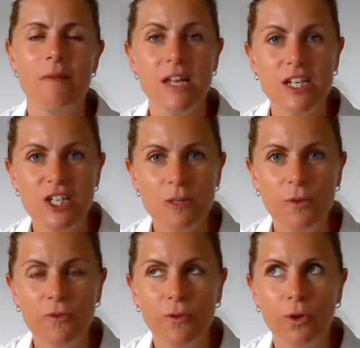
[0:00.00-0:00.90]
I mentioned
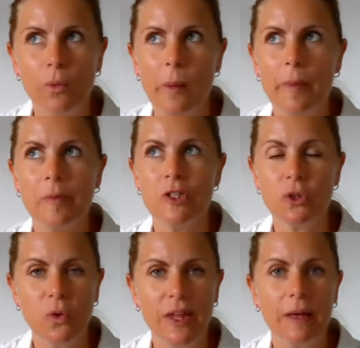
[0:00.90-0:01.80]
before when we were
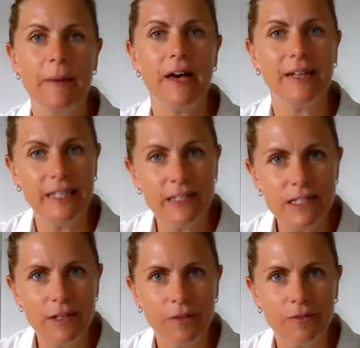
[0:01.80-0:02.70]
talking about
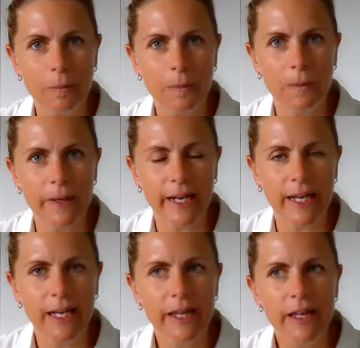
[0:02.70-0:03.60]
incident
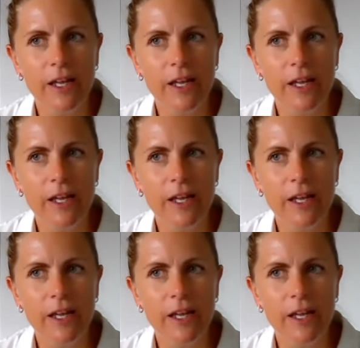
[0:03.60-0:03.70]
reporting,